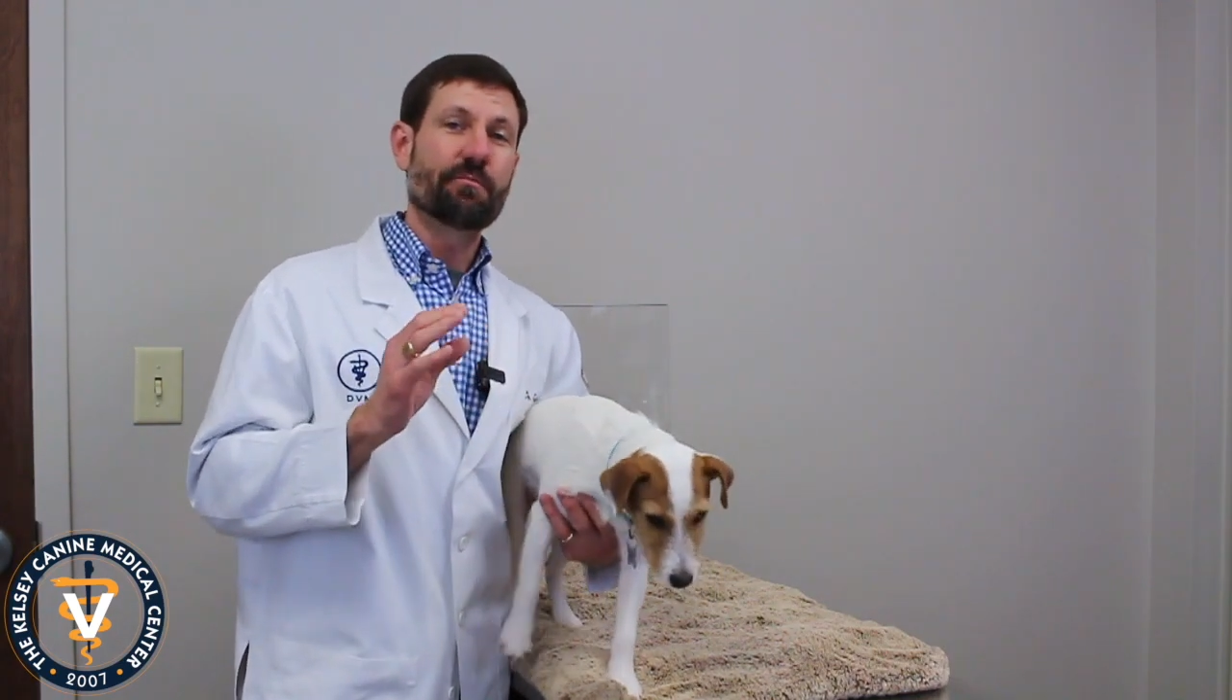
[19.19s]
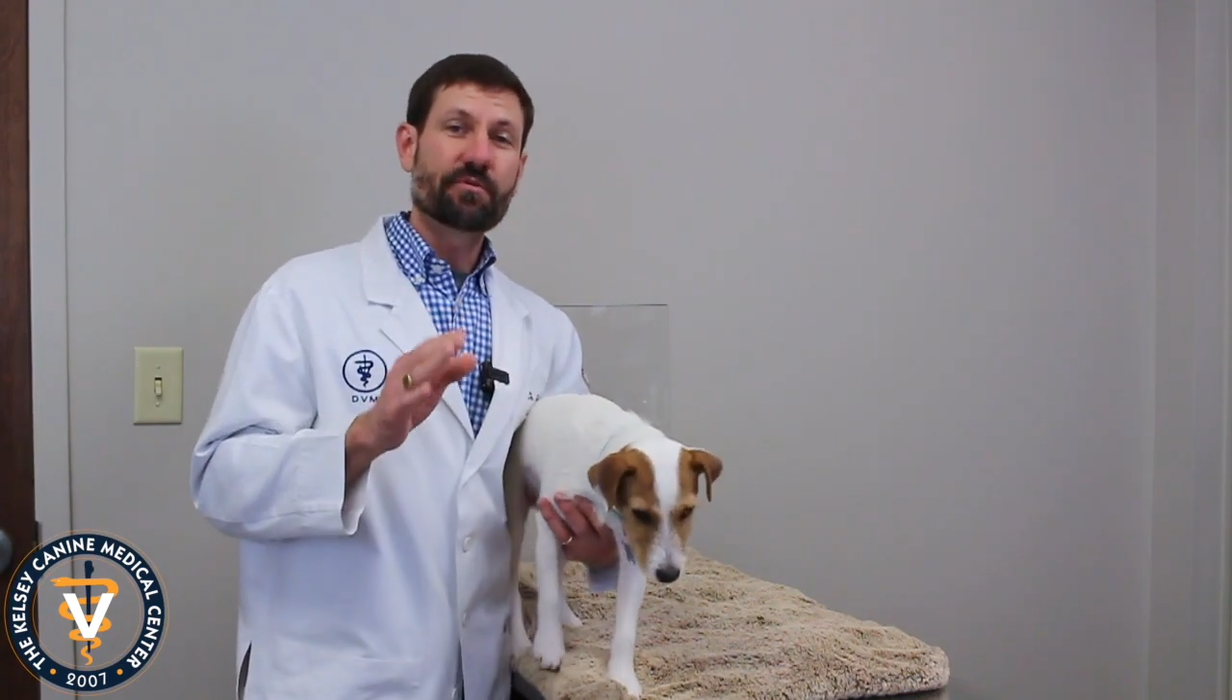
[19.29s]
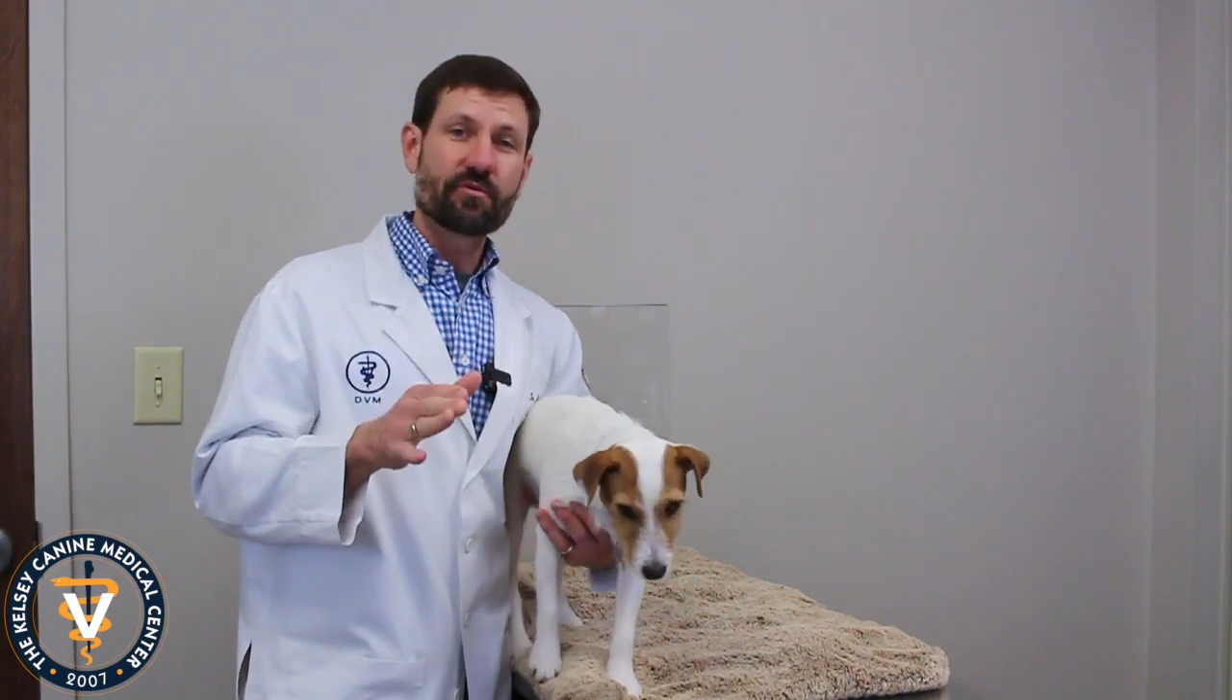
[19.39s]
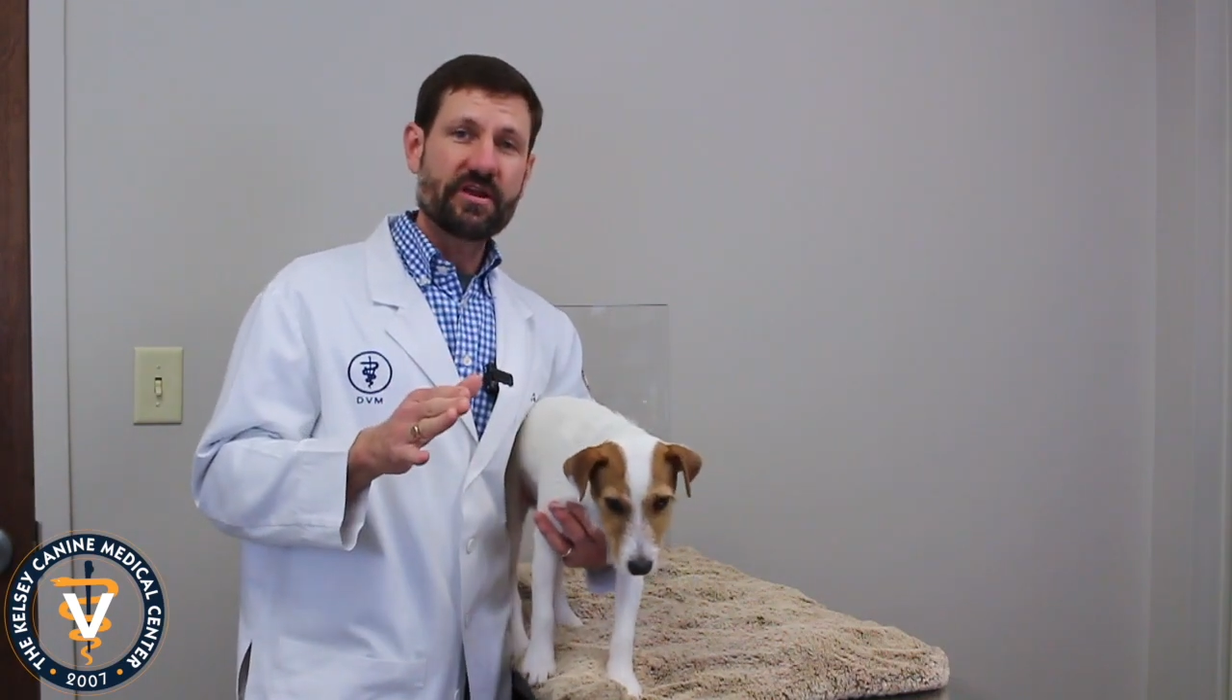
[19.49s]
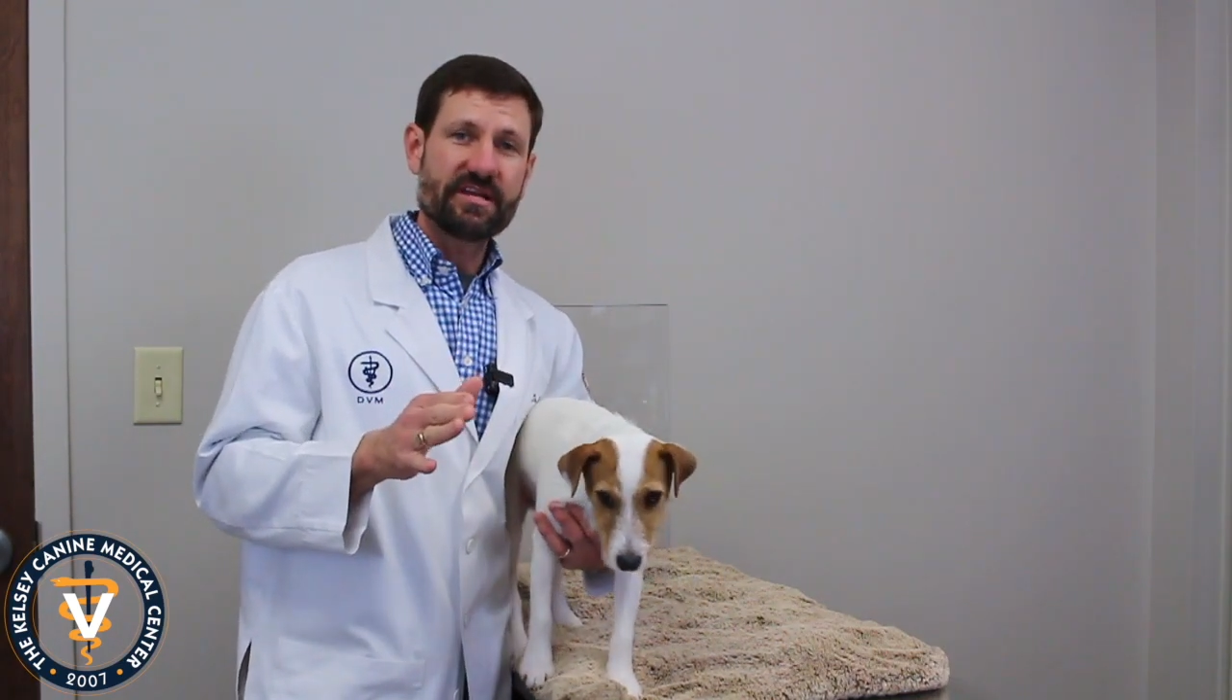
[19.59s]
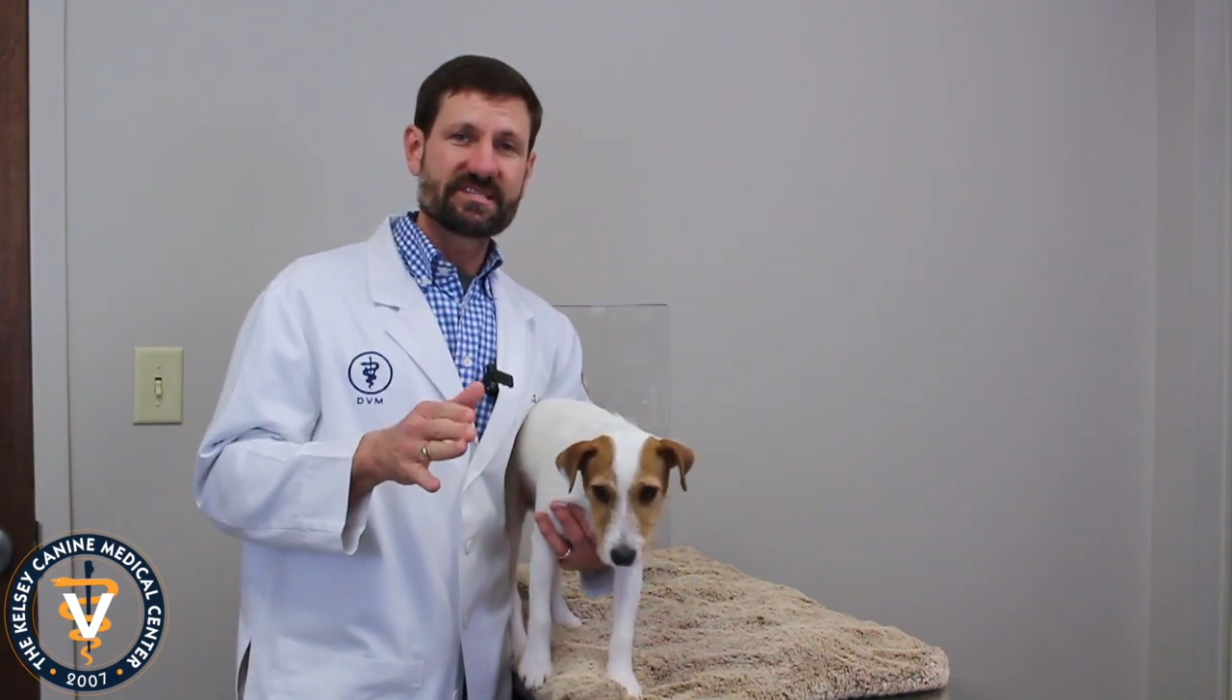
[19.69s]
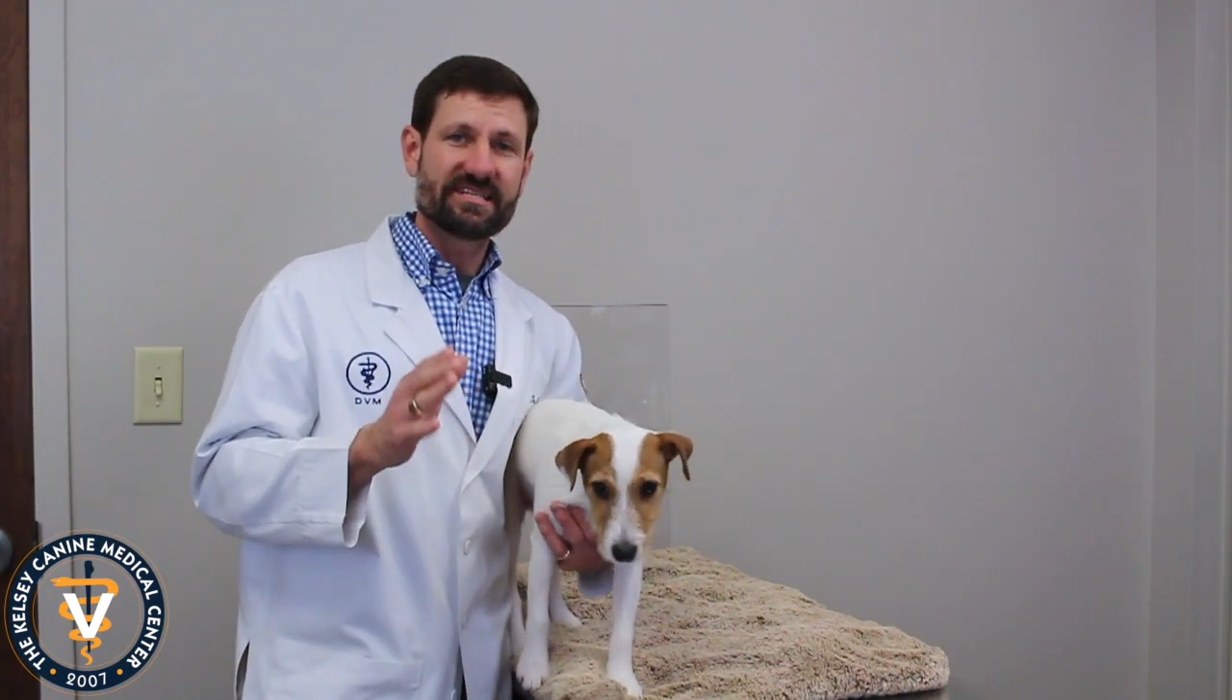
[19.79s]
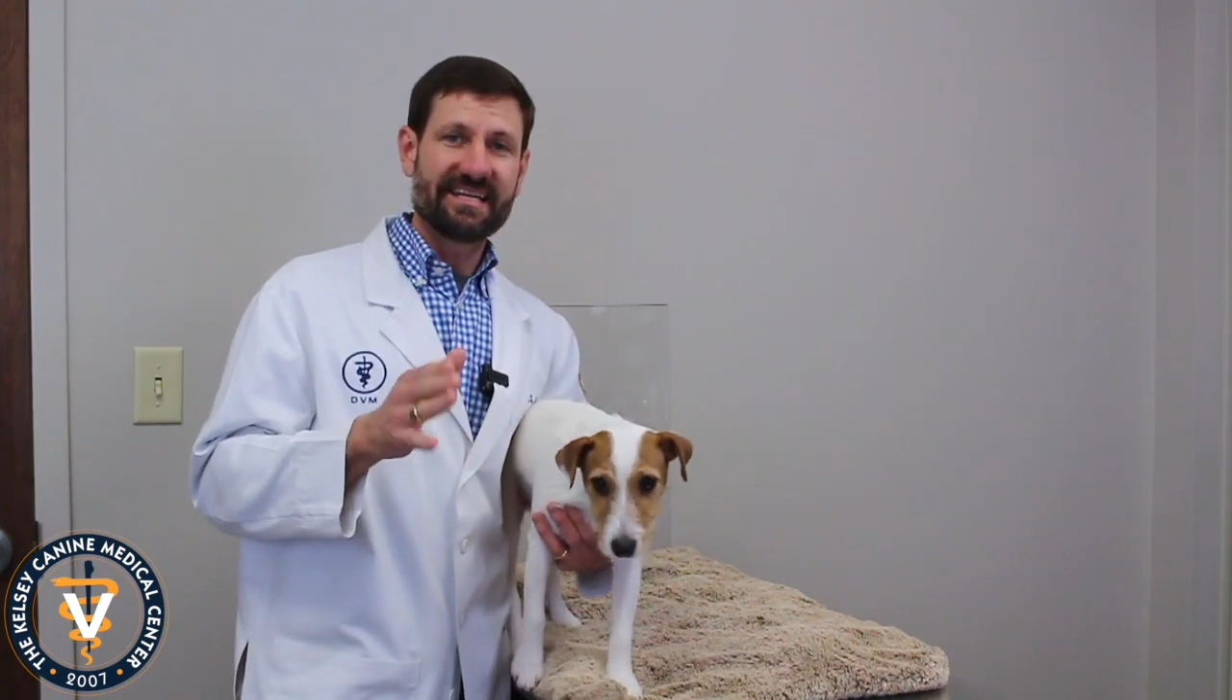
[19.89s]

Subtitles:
priest